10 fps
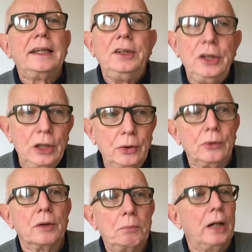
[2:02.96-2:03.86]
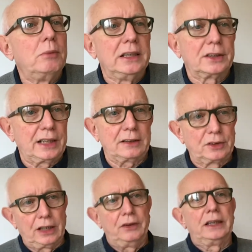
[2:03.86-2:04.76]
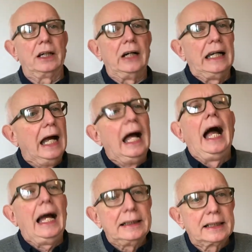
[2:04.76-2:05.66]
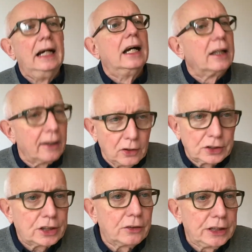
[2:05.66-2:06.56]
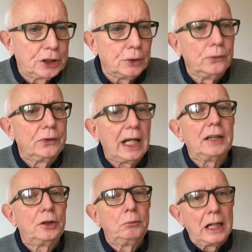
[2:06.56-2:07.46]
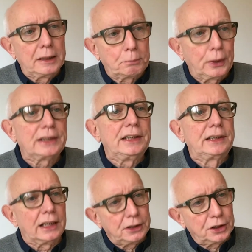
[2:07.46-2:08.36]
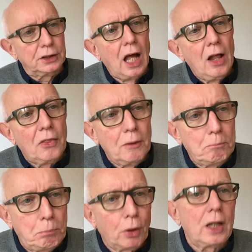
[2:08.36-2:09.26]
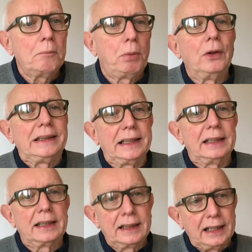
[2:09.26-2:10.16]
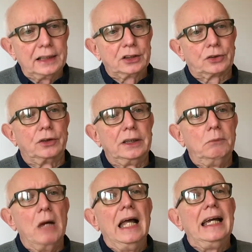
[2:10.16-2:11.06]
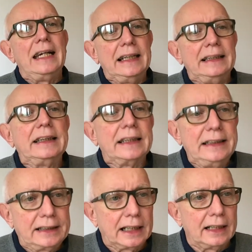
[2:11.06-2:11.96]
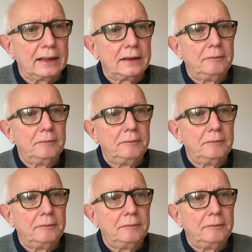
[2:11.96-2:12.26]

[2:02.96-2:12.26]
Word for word: knew the permanent secretary guy. And long story short, Daniel made a presentation that bullet pointed the king's dream in detail.